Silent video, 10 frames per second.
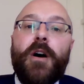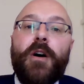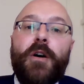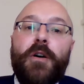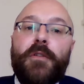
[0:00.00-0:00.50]

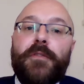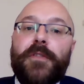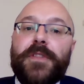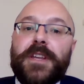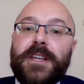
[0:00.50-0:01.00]
of
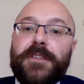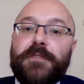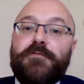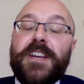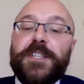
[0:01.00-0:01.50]
the
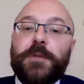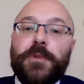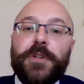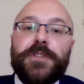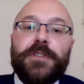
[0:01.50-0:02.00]

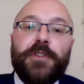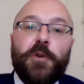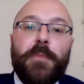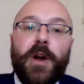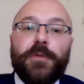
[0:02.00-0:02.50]
reasonableness of your
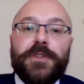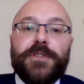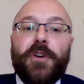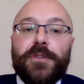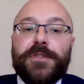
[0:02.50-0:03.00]
opponent's
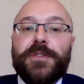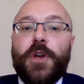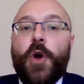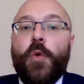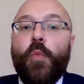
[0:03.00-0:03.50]
costs.
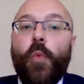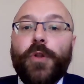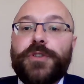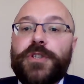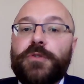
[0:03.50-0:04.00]

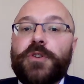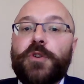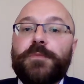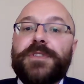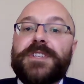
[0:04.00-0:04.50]
Once you
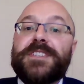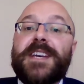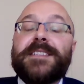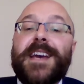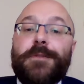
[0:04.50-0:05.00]
come to
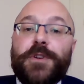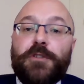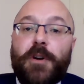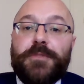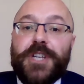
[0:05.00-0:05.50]
set out
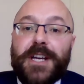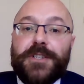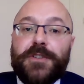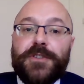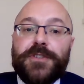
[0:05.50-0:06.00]
your
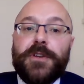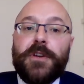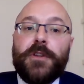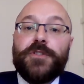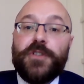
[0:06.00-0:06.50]
objections
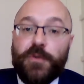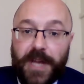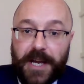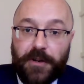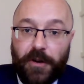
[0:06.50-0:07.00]
to
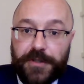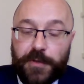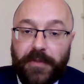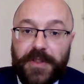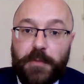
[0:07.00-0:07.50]
their
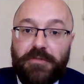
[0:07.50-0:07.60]
cost within the